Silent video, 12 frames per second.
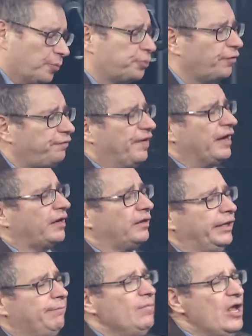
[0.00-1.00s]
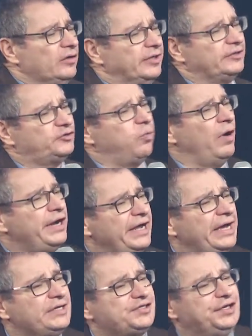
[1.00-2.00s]
prophetically that
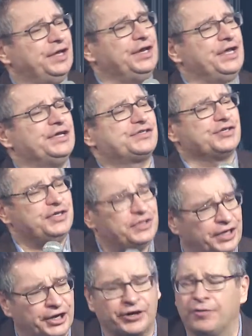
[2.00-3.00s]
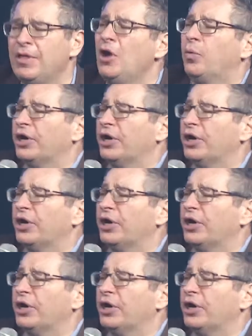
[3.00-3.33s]
2018 is a year